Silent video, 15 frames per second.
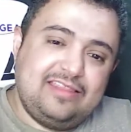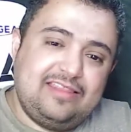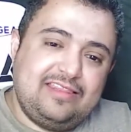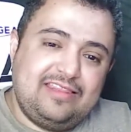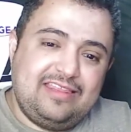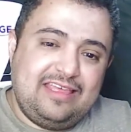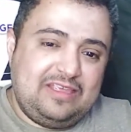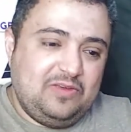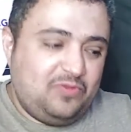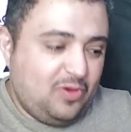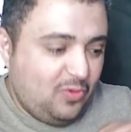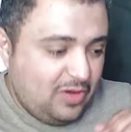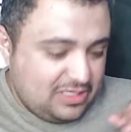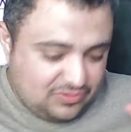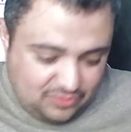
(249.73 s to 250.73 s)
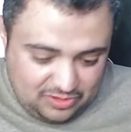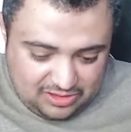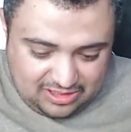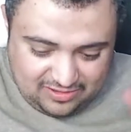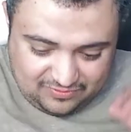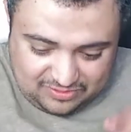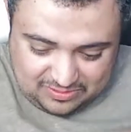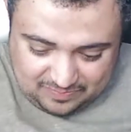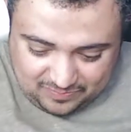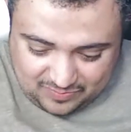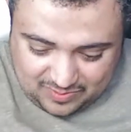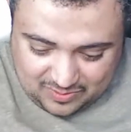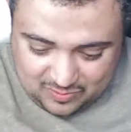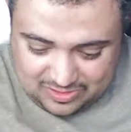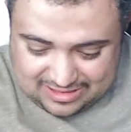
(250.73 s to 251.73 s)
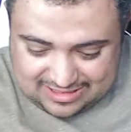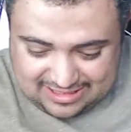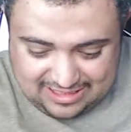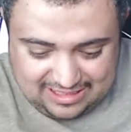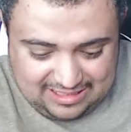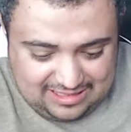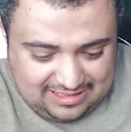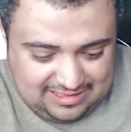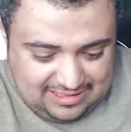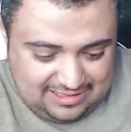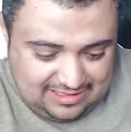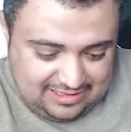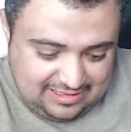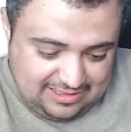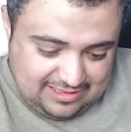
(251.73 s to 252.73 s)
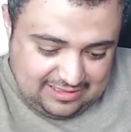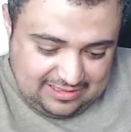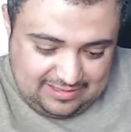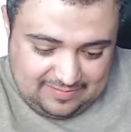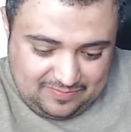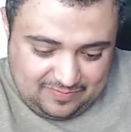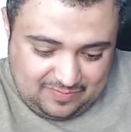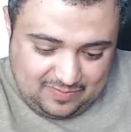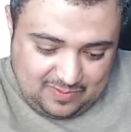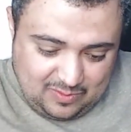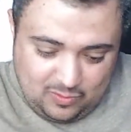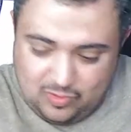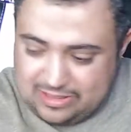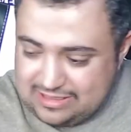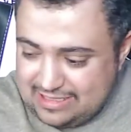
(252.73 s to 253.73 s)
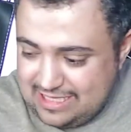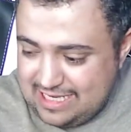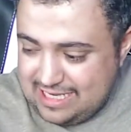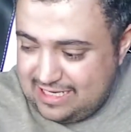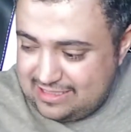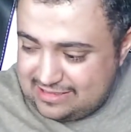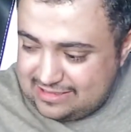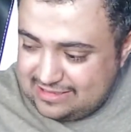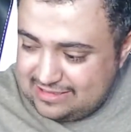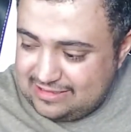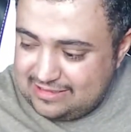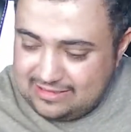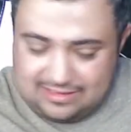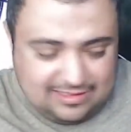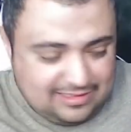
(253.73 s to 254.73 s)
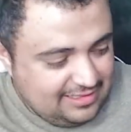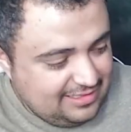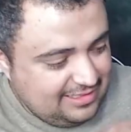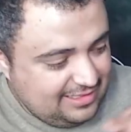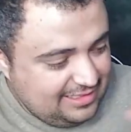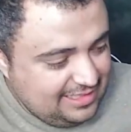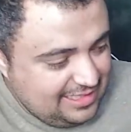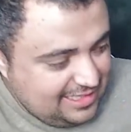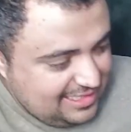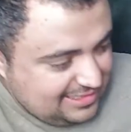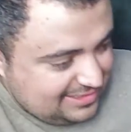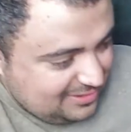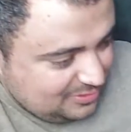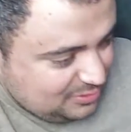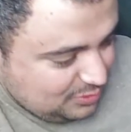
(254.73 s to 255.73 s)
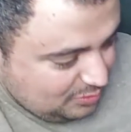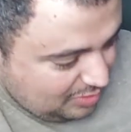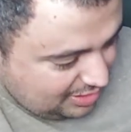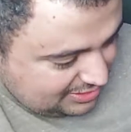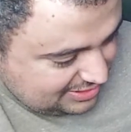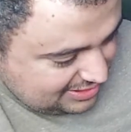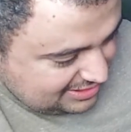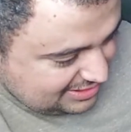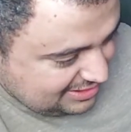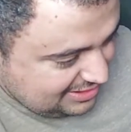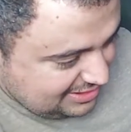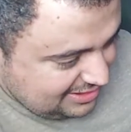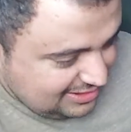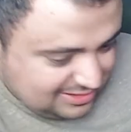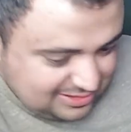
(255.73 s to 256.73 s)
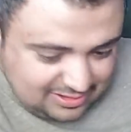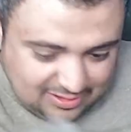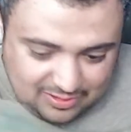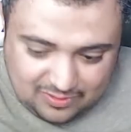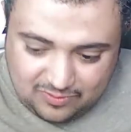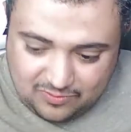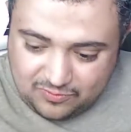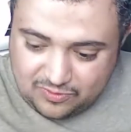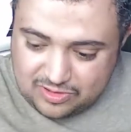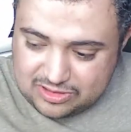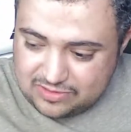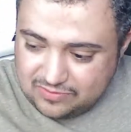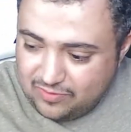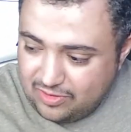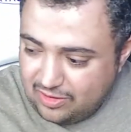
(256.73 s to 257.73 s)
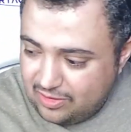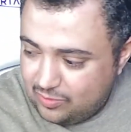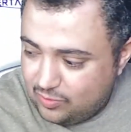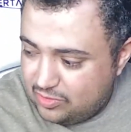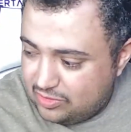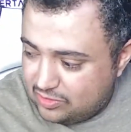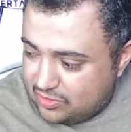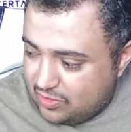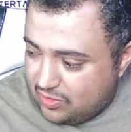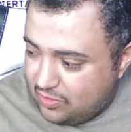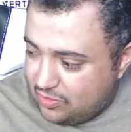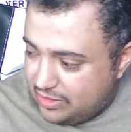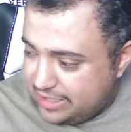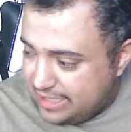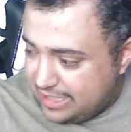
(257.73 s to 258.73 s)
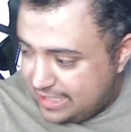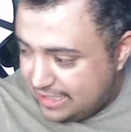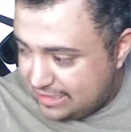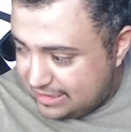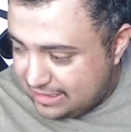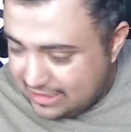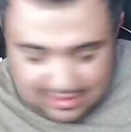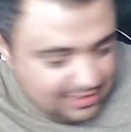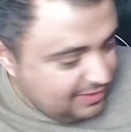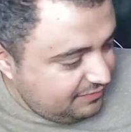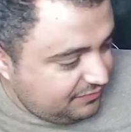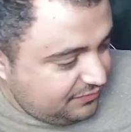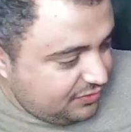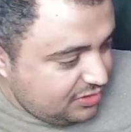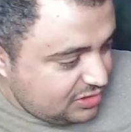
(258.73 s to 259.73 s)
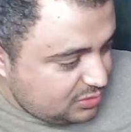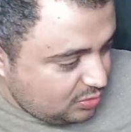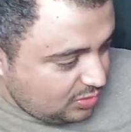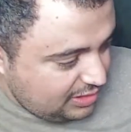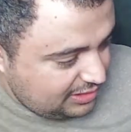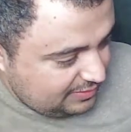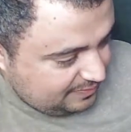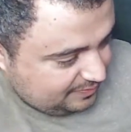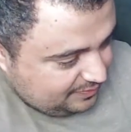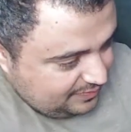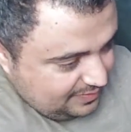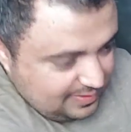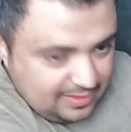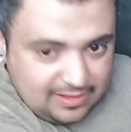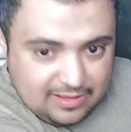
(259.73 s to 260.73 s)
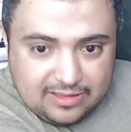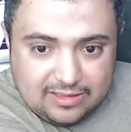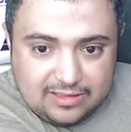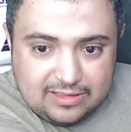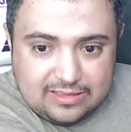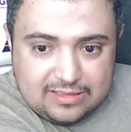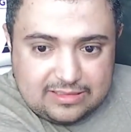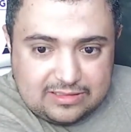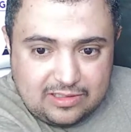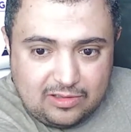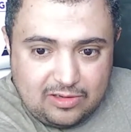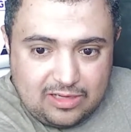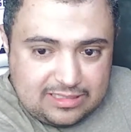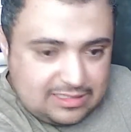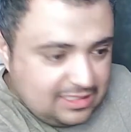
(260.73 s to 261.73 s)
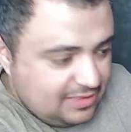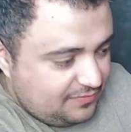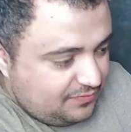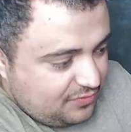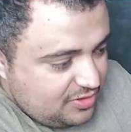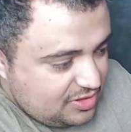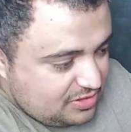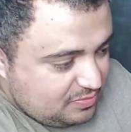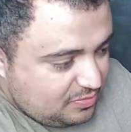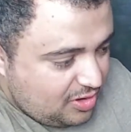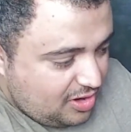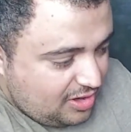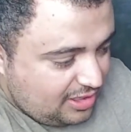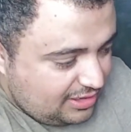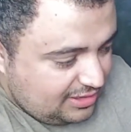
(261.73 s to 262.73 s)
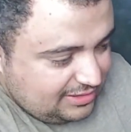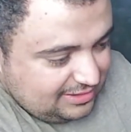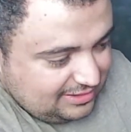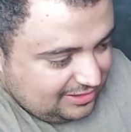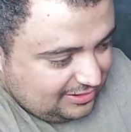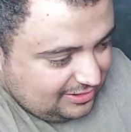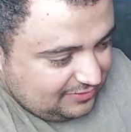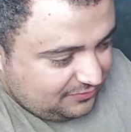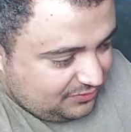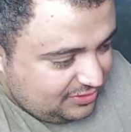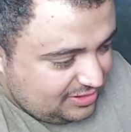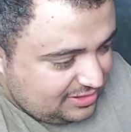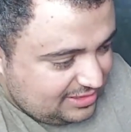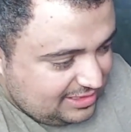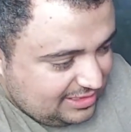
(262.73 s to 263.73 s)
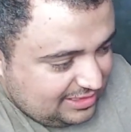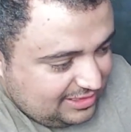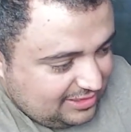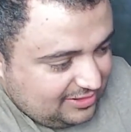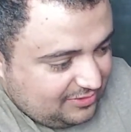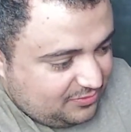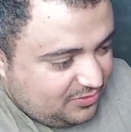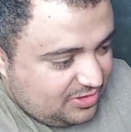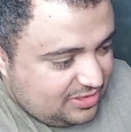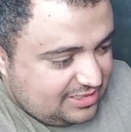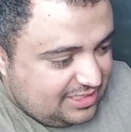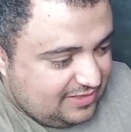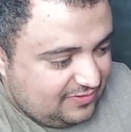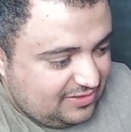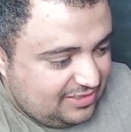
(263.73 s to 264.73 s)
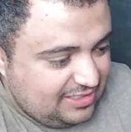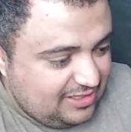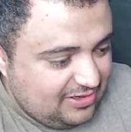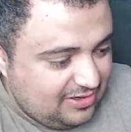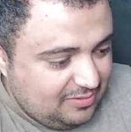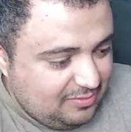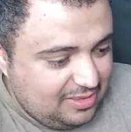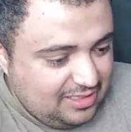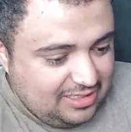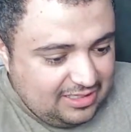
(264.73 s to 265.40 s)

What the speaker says: Thank you, Fawaz, for your gift. We'll see what's in it. And so two boxes. So first of all, we'll go in the first one. So let's see the first product, or the first thing, or the first gift he got me.